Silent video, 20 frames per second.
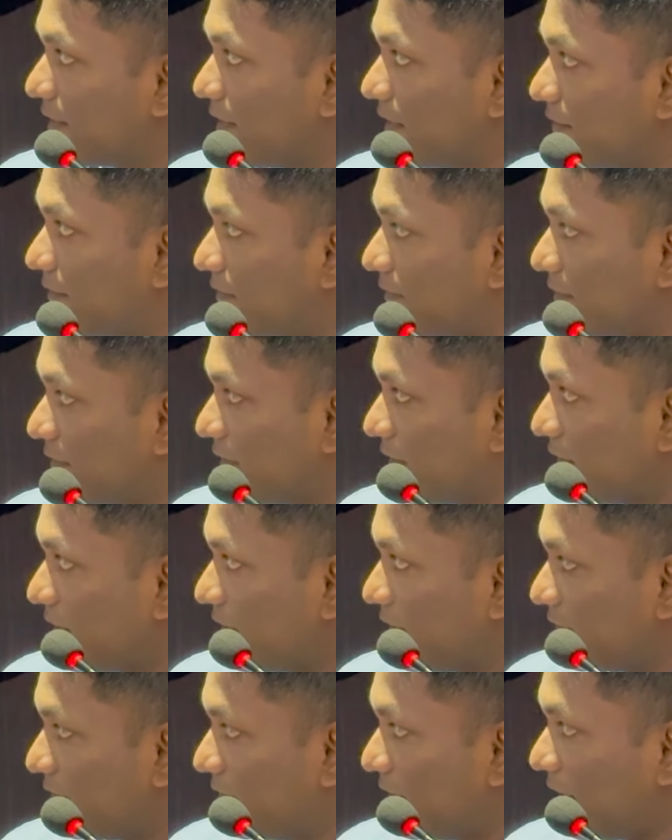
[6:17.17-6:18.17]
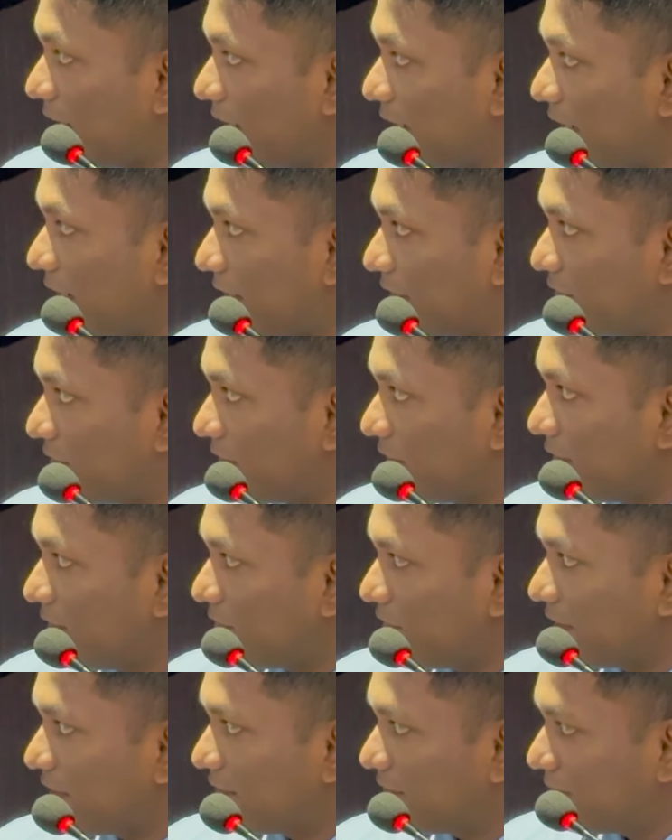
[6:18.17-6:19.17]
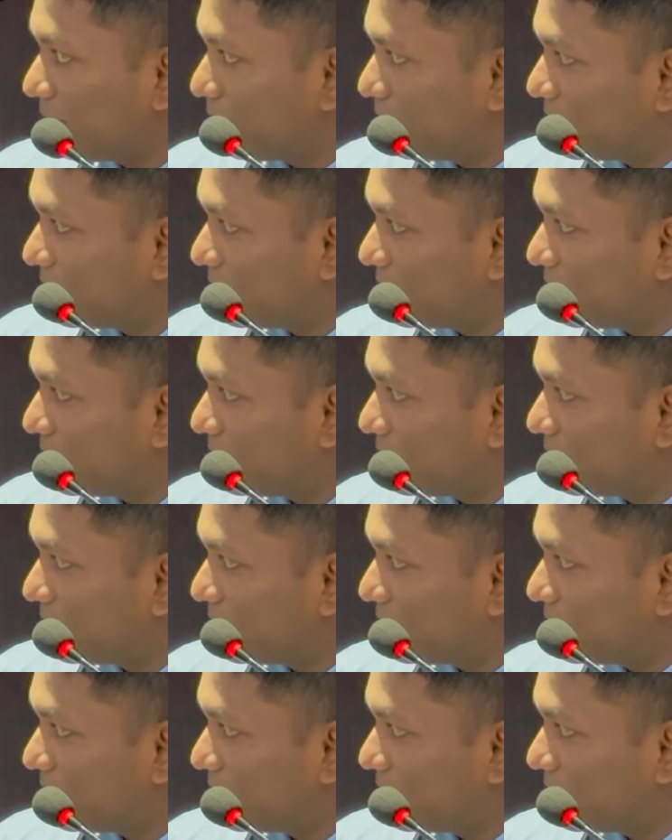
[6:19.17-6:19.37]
it's the high lateral, right?